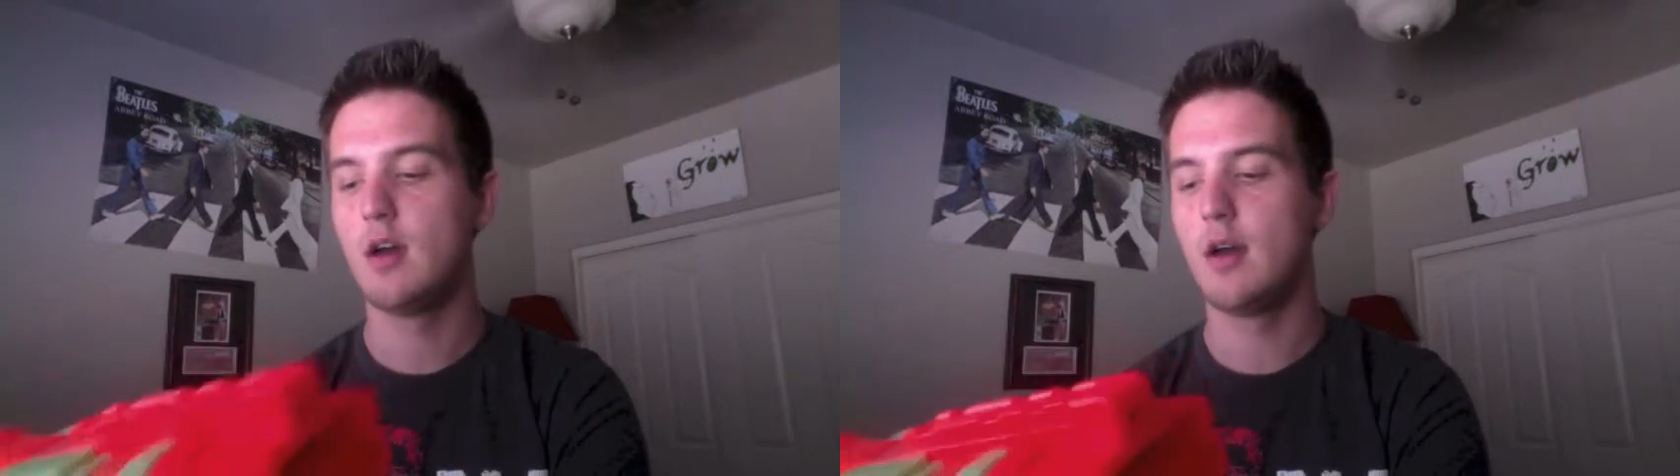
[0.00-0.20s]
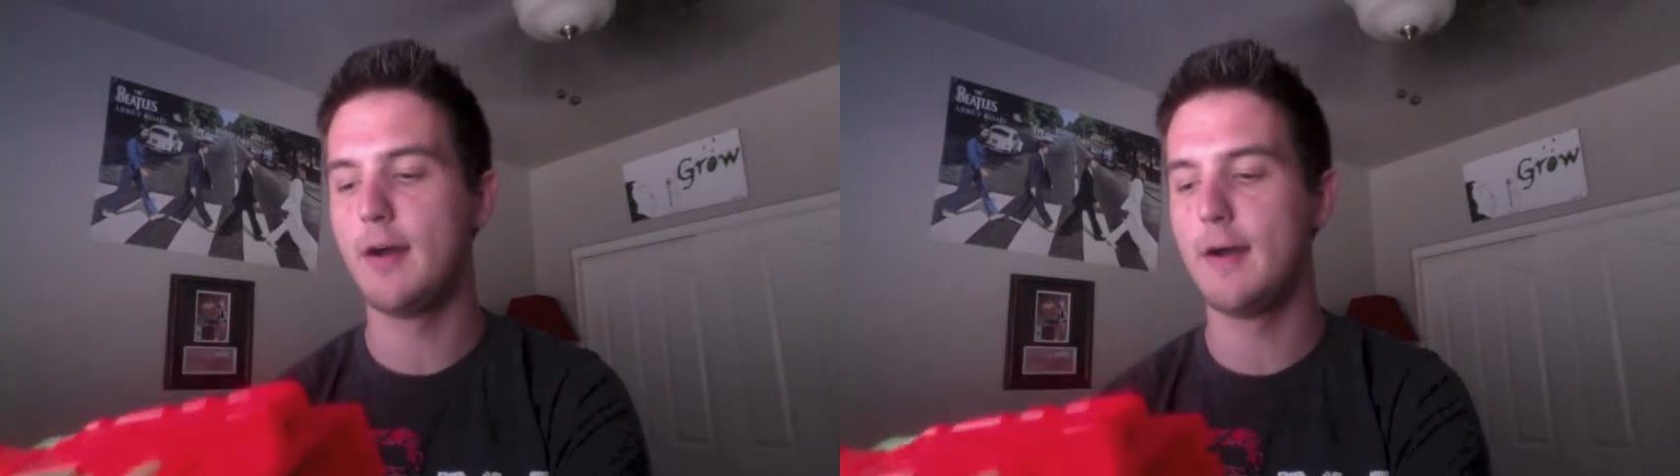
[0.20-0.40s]

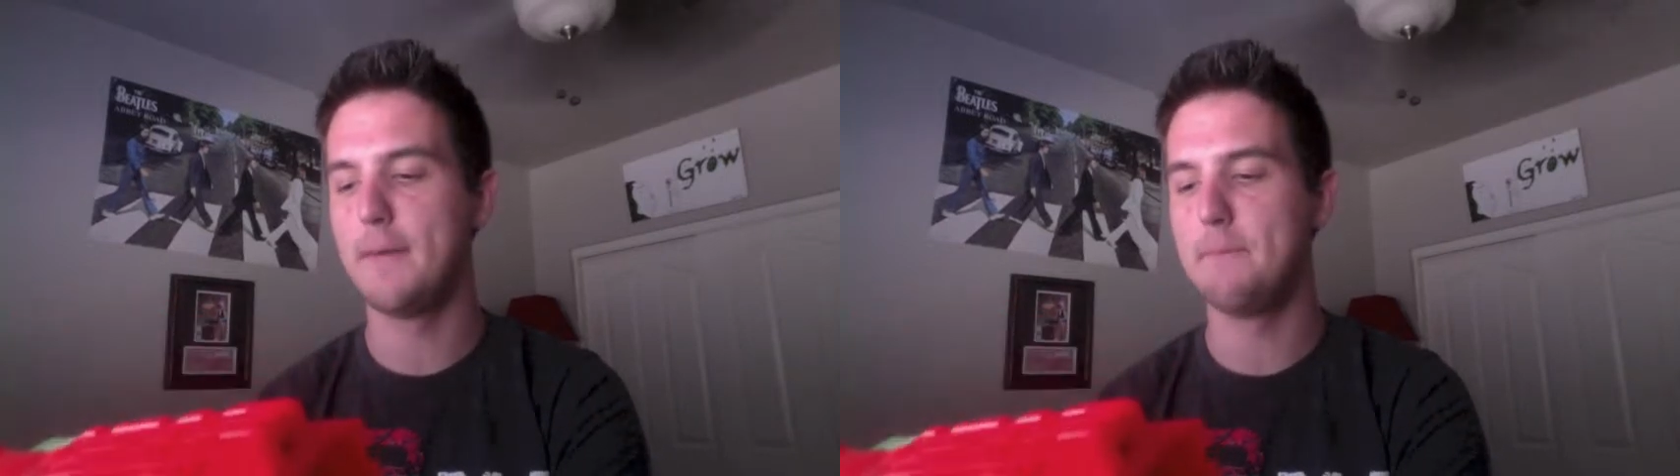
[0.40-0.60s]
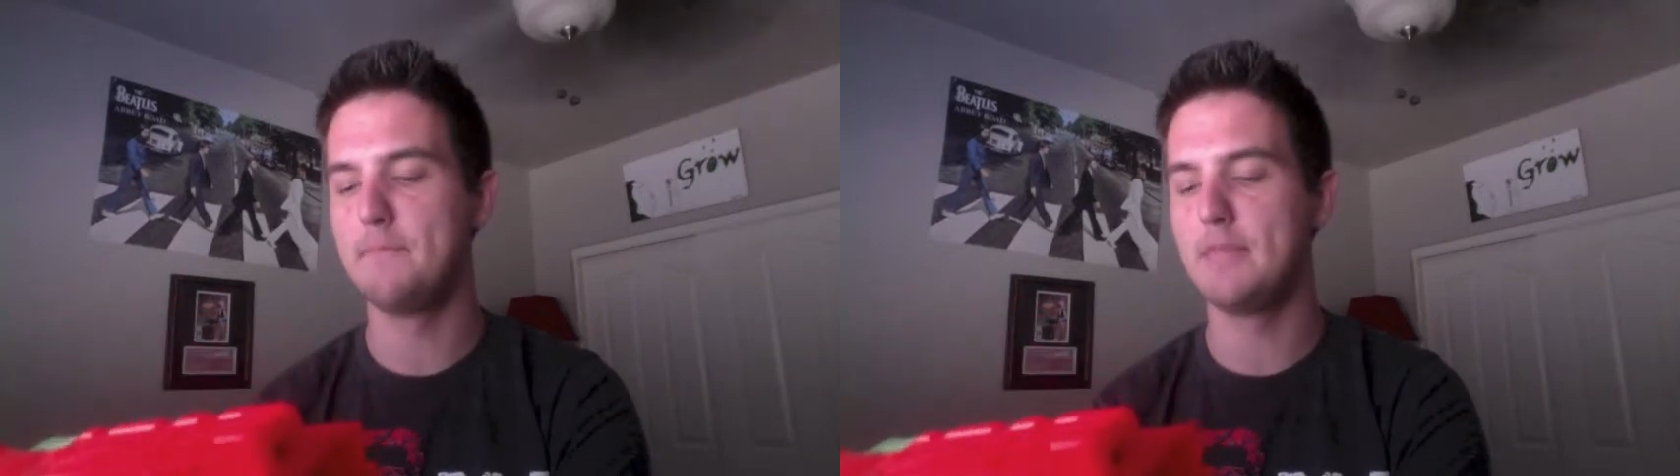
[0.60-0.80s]

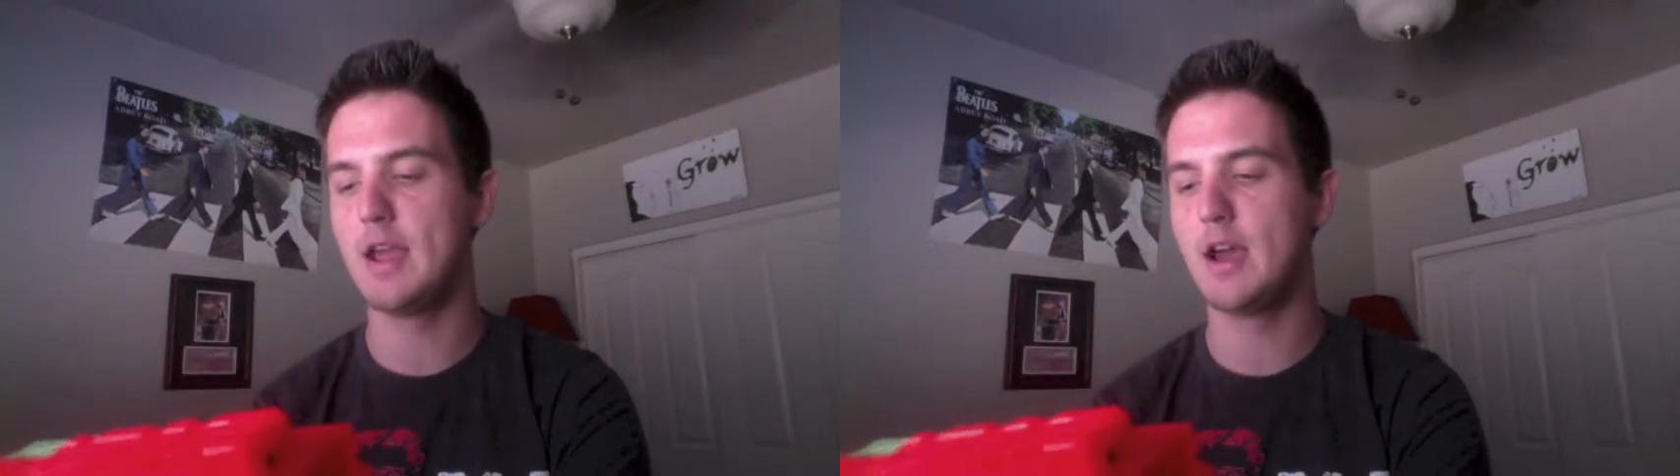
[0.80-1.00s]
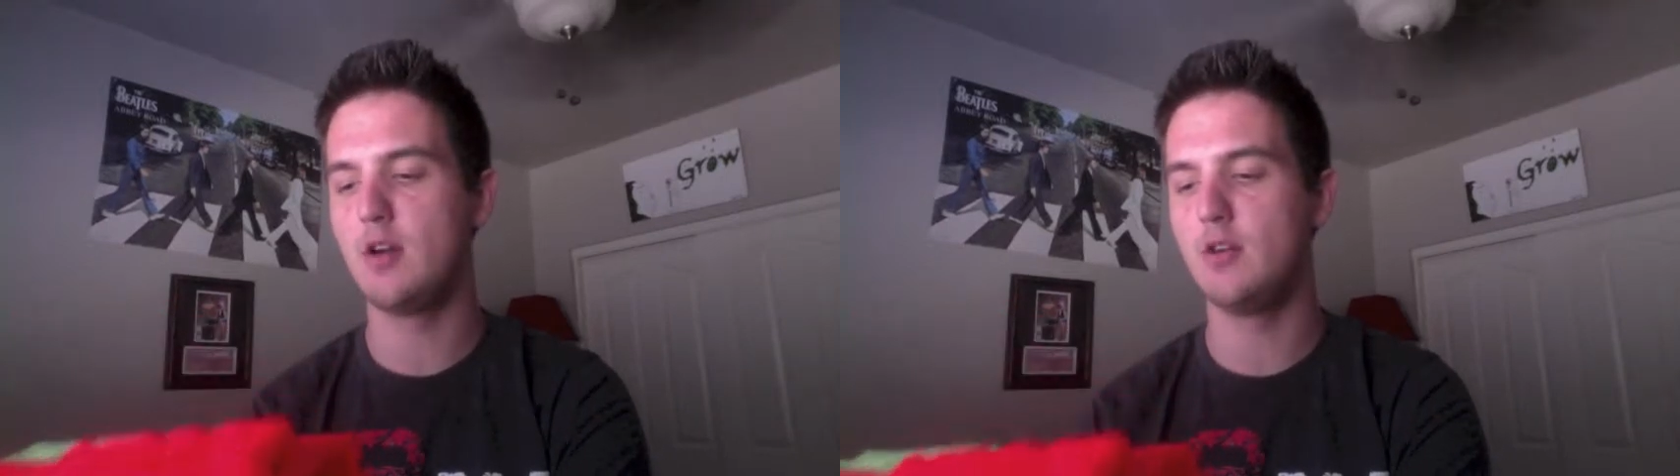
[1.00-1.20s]

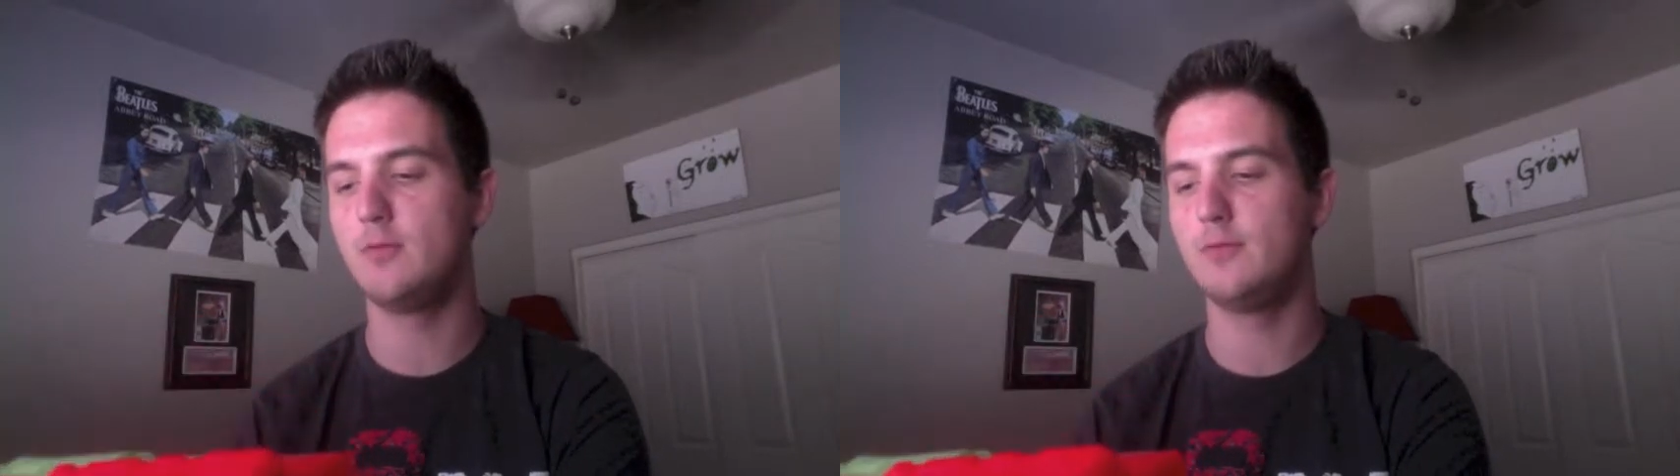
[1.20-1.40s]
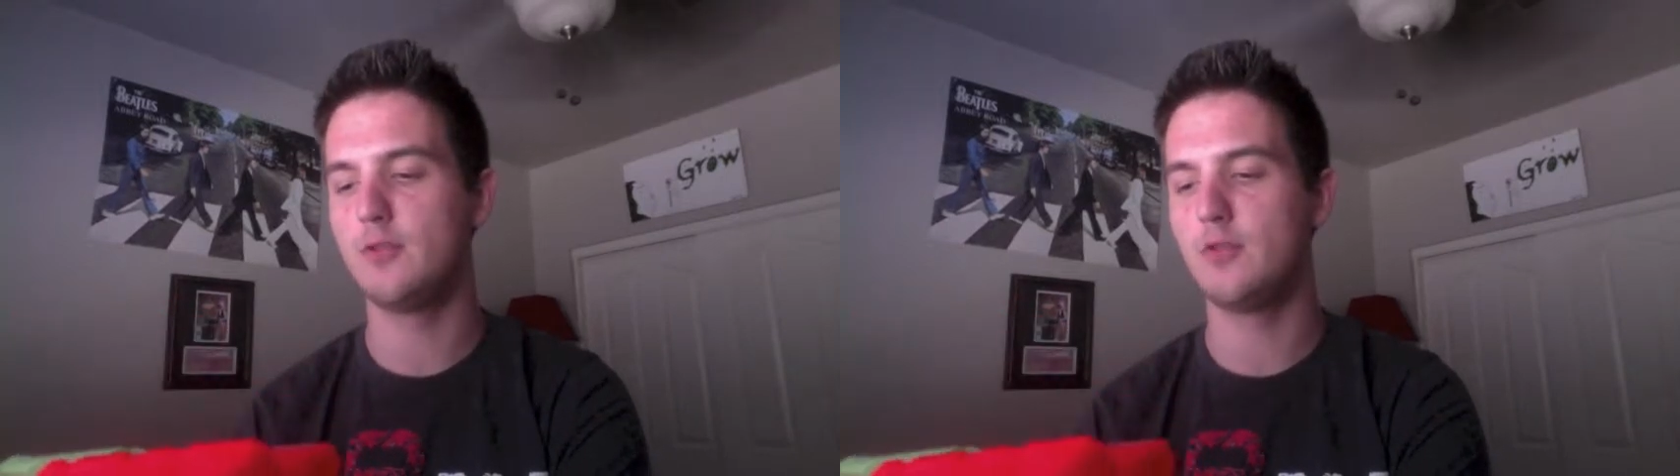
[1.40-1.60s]
Now,
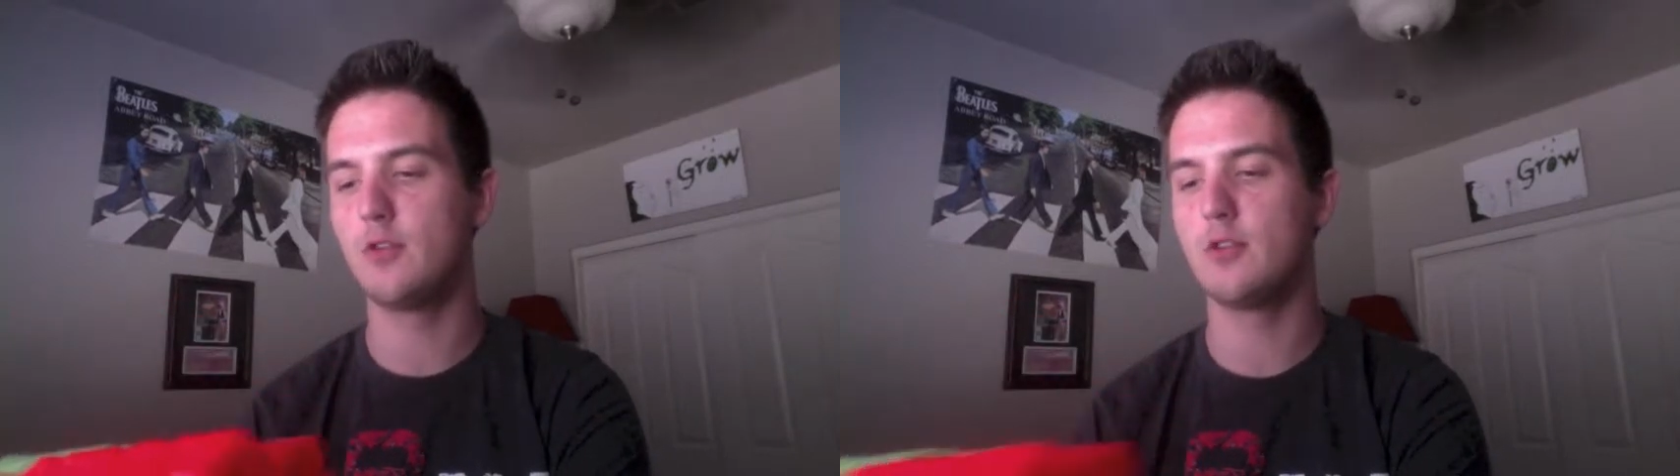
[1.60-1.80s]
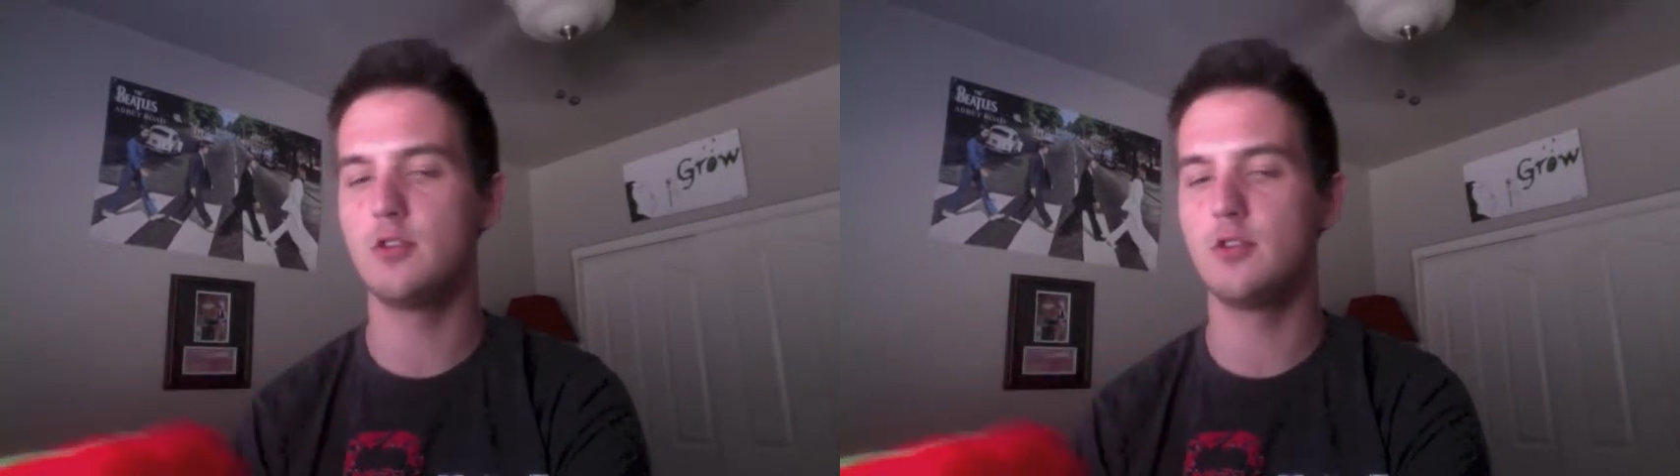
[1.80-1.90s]
for